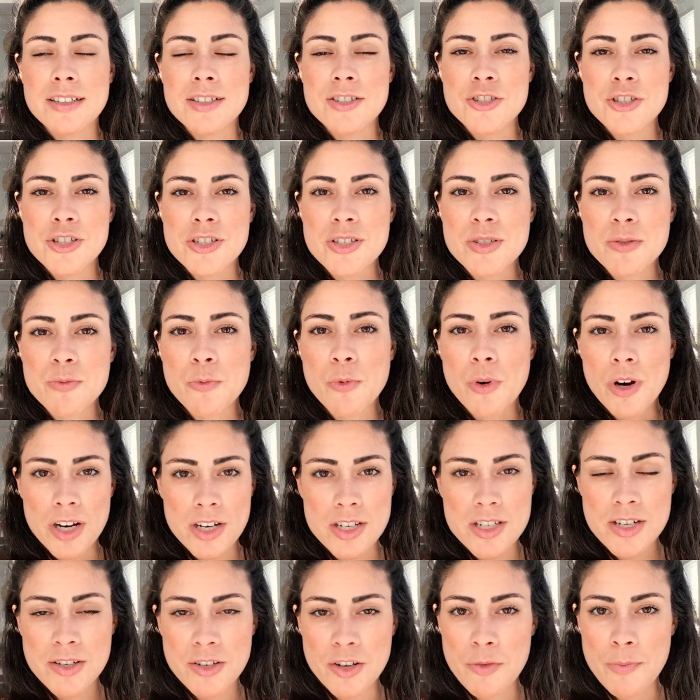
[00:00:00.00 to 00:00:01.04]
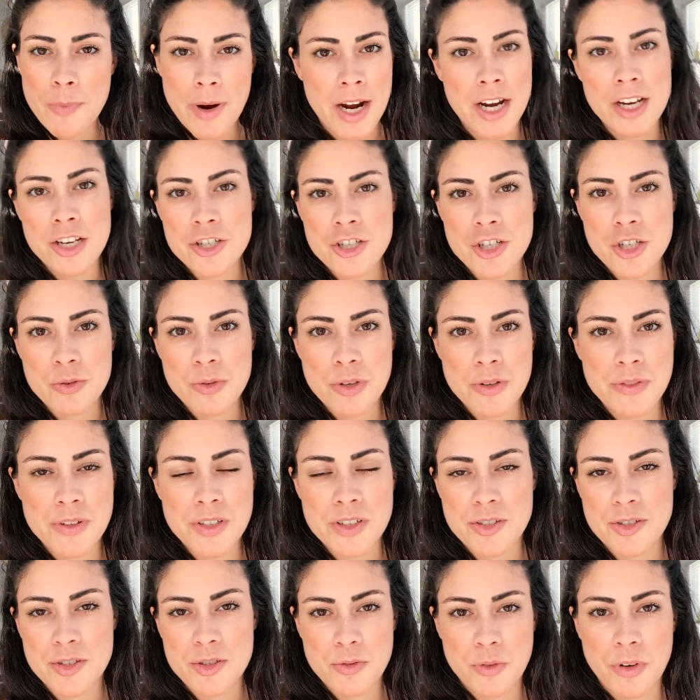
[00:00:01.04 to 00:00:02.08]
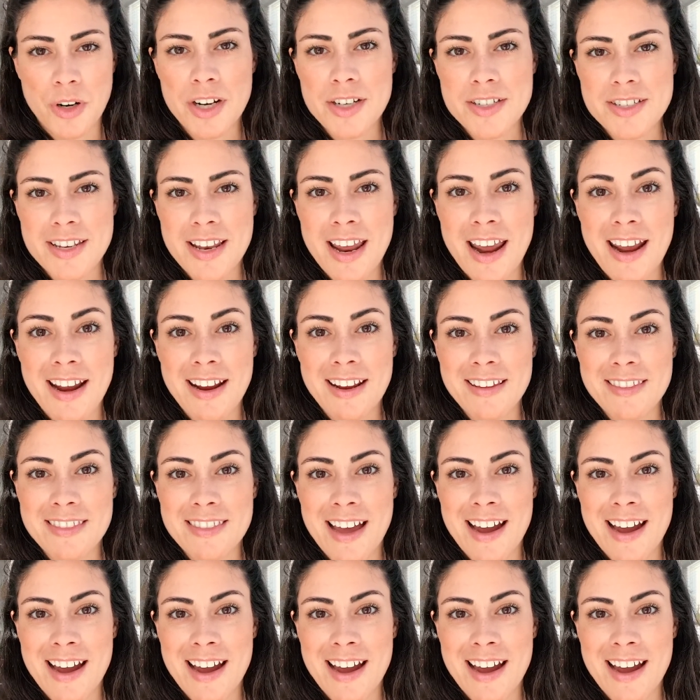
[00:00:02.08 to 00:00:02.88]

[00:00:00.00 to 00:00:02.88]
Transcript: just want to remind you with this story today